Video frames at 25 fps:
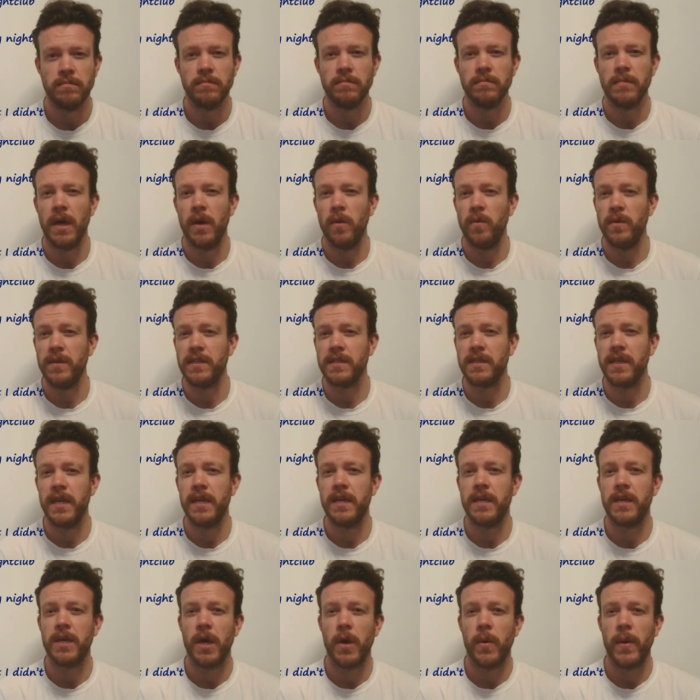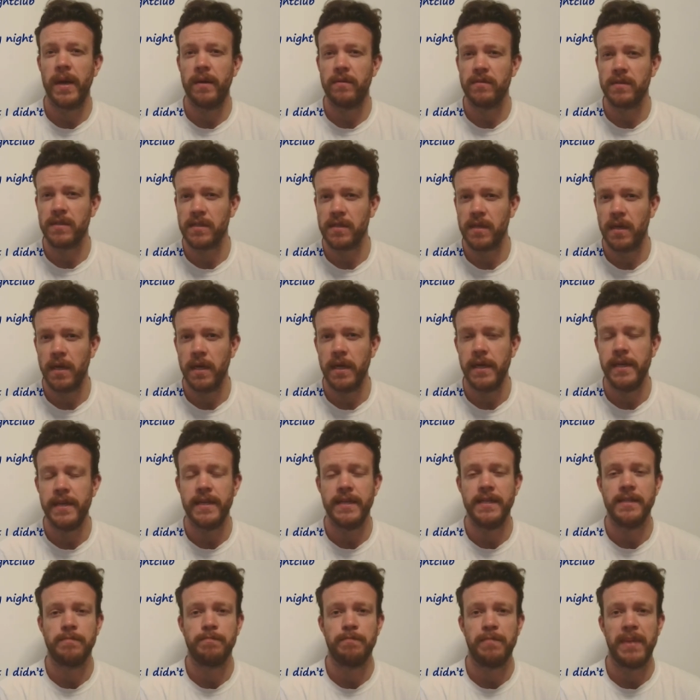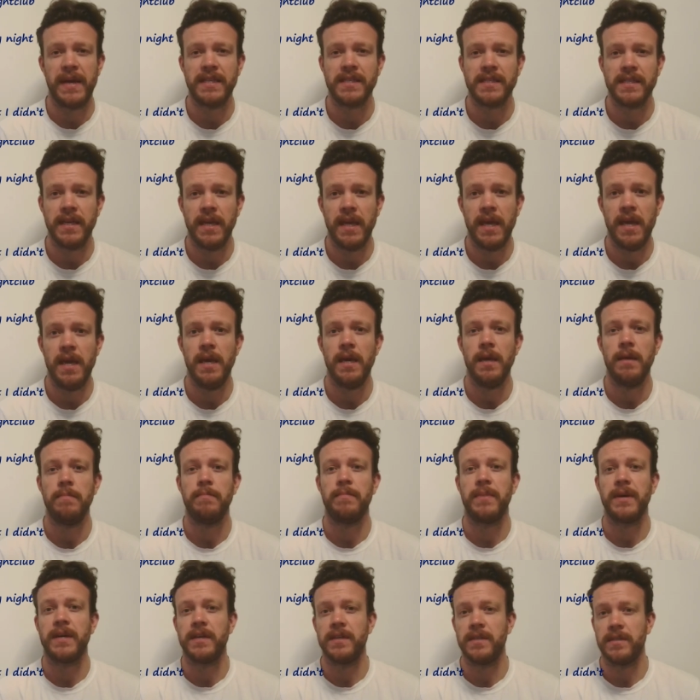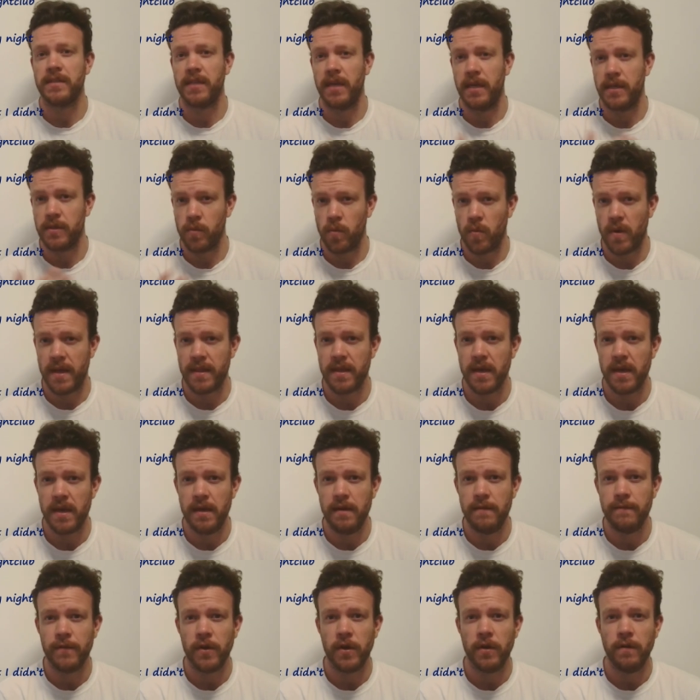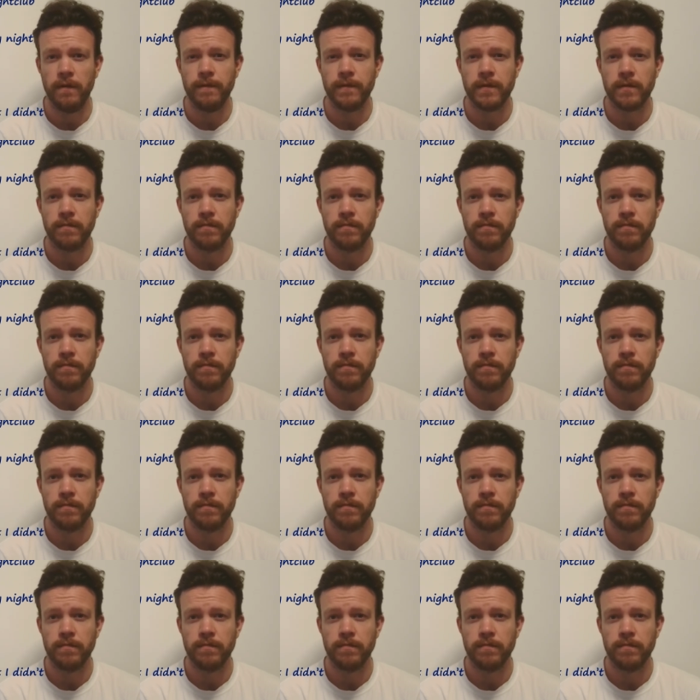I would say go outside is better here because there's weather involved.